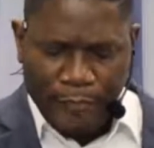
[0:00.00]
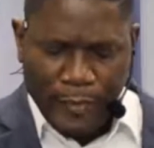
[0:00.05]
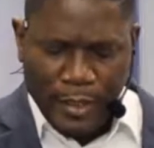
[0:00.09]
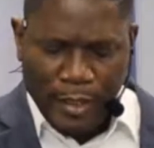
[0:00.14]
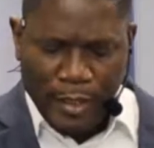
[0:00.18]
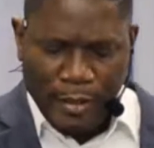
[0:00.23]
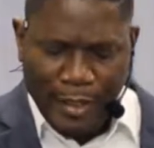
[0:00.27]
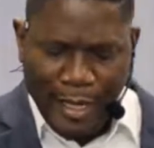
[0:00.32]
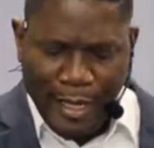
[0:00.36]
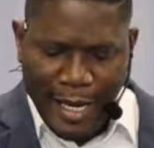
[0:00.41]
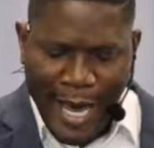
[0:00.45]

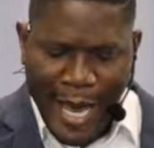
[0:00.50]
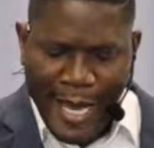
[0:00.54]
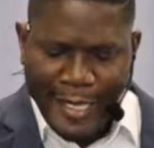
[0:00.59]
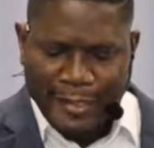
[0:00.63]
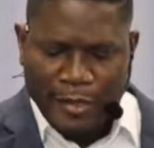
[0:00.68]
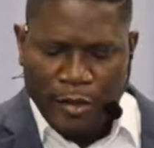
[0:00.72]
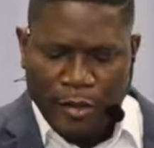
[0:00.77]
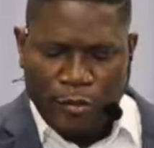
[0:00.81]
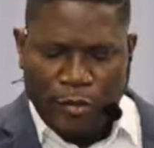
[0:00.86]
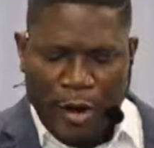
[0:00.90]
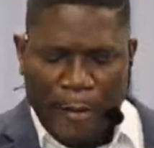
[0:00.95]
Light
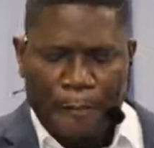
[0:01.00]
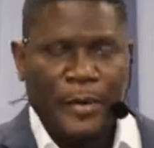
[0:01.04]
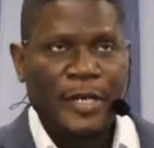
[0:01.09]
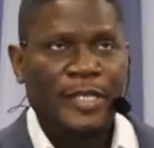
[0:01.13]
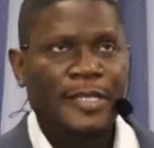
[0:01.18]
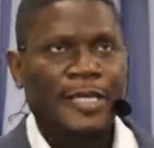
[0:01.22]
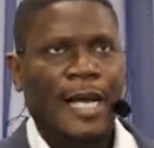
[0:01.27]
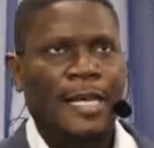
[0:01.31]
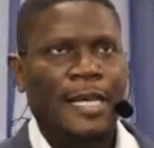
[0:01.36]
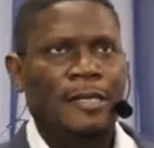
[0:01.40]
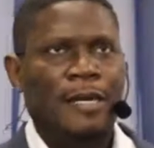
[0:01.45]

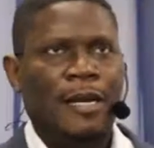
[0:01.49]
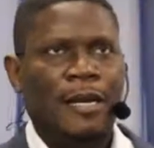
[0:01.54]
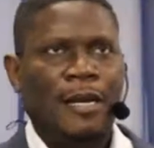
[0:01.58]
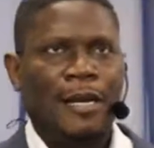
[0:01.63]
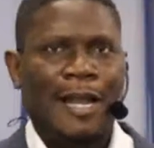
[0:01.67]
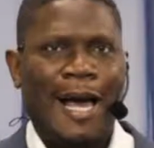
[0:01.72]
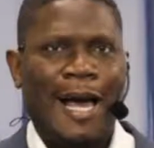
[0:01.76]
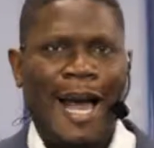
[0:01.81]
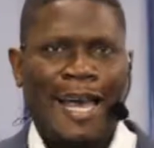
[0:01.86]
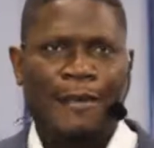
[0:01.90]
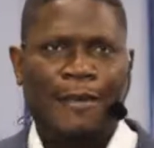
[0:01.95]
represents
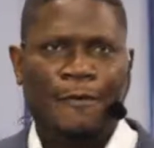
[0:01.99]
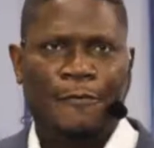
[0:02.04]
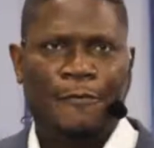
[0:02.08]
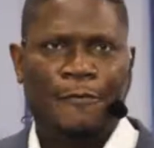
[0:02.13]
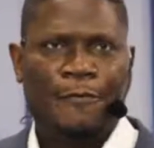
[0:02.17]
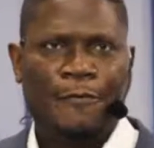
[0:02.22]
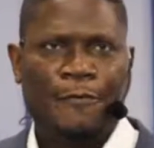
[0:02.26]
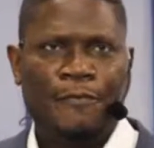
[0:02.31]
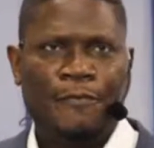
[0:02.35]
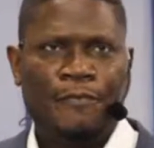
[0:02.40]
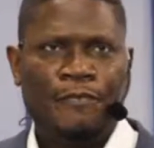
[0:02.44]

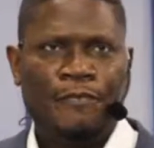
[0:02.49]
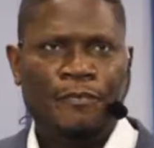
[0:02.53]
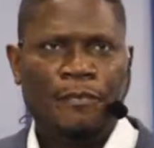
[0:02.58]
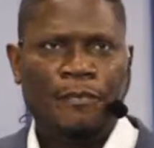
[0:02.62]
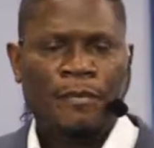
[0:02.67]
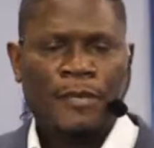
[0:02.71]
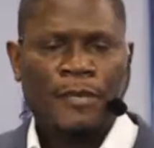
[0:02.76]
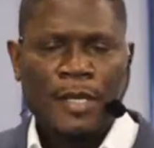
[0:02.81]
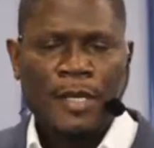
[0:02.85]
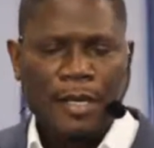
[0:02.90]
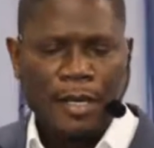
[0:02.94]
life
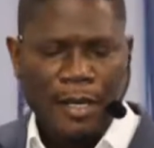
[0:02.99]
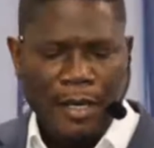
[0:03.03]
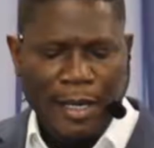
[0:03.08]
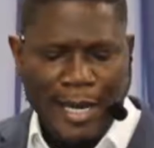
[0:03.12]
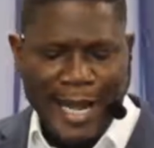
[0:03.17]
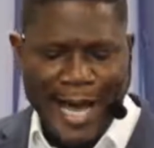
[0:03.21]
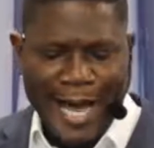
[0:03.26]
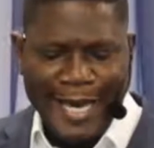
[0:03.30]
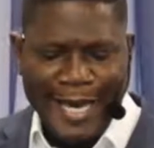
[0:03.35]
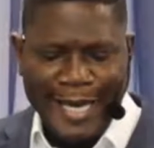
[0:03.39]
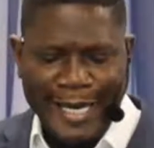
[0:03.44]

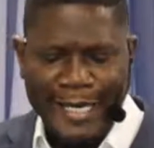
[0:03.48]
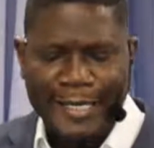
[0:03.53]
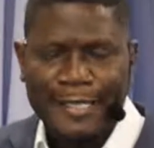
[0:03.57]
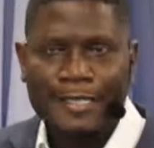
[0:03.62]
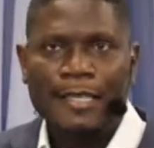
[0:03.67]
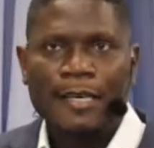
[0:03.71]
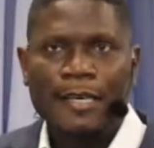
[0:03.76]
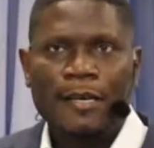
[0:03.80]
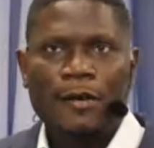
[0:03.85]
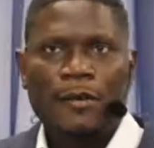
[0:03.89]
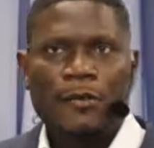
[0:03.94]
light
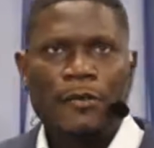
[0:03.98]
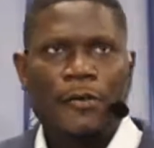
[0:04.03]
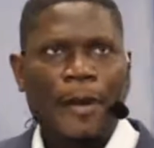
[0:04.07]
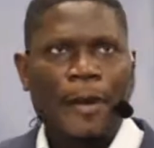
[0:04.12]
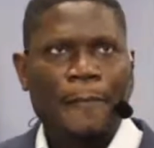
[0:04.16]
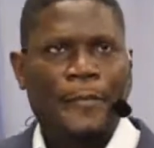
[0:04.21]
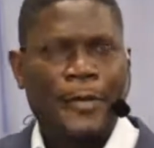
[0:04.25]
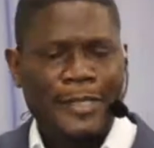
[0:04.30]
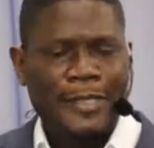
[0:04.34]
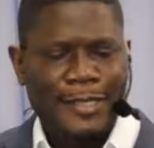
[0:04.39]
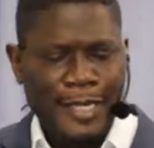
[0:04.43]

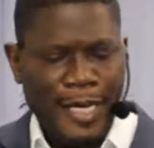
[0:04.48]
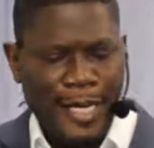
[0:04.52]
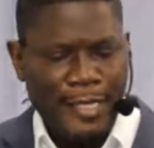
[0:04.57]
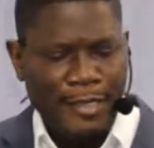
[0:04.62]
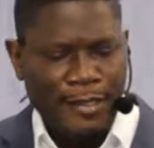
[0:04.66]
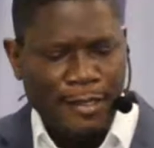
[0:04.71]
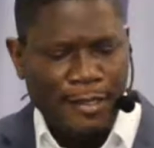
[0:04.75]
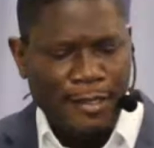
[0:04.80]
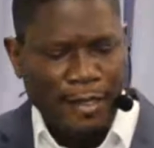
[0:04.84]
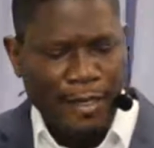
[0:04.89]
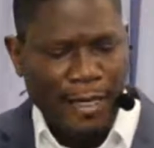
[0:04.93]

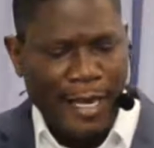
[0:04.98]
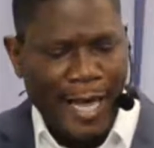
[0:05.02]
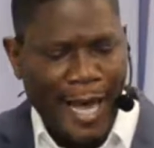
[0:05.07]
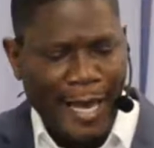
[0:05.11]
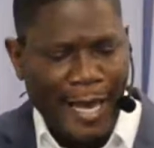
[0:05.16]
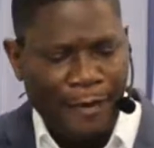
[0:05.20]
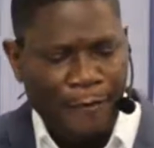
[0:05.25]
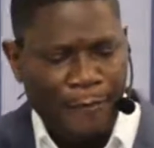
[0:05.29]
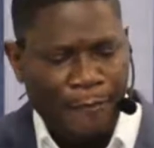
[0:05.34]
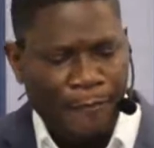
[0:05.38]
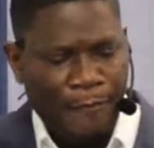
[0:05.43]
represents
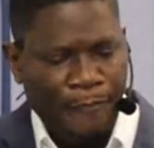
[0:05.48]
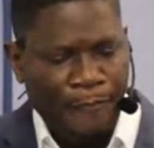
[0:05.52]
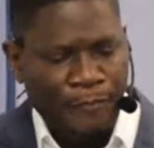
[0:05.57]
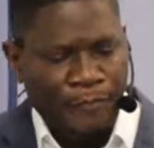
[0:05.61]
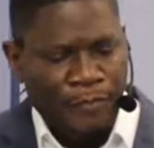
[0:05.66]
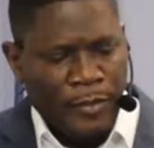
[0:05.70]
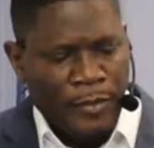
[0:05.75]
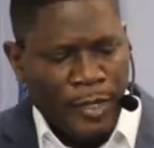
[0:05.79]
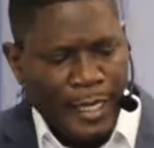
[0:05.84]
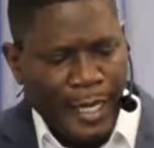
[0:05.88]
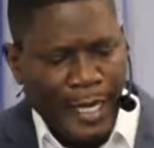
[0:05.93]
life.
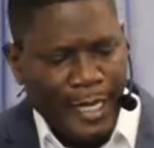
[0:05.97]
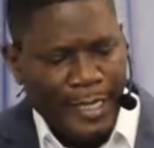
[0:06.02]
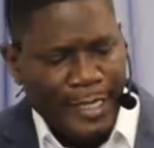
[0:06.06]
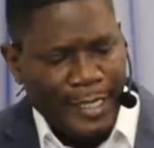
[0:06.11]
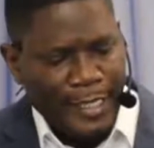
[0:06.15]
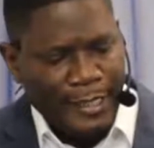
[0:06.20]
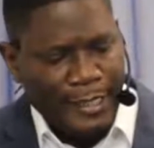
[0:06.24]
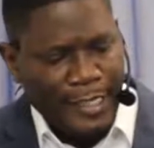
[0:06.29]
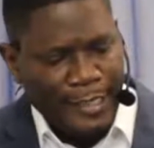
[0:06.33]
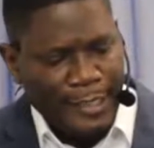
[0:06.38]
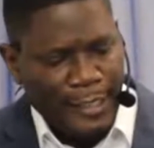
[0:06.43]
It,
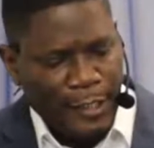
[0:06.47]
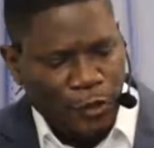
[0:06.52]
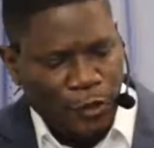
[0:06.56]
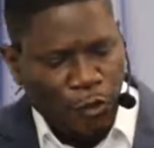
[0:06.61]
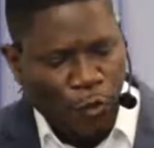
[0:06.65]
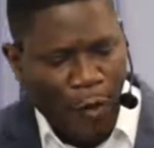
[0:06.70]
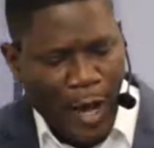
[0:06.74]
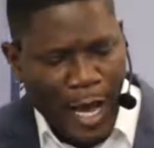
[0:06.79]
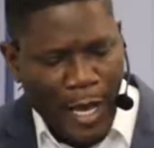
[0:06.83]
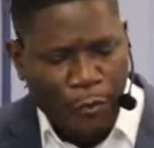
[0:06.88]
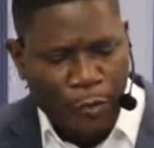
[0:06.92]
this is
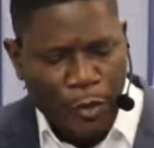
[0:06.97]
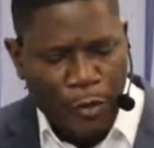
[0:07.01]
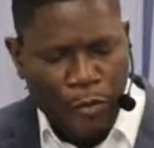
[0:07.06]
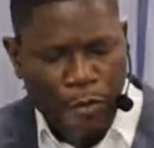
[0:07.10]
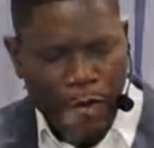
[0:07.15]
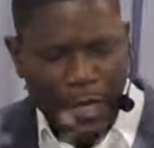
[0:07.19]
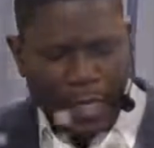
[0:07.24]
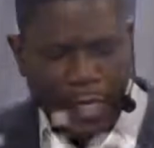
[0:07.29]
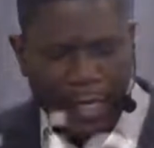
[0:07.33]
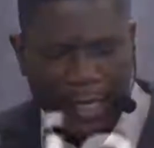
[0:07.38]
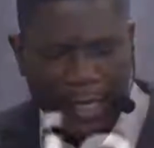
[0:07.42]
why we read in the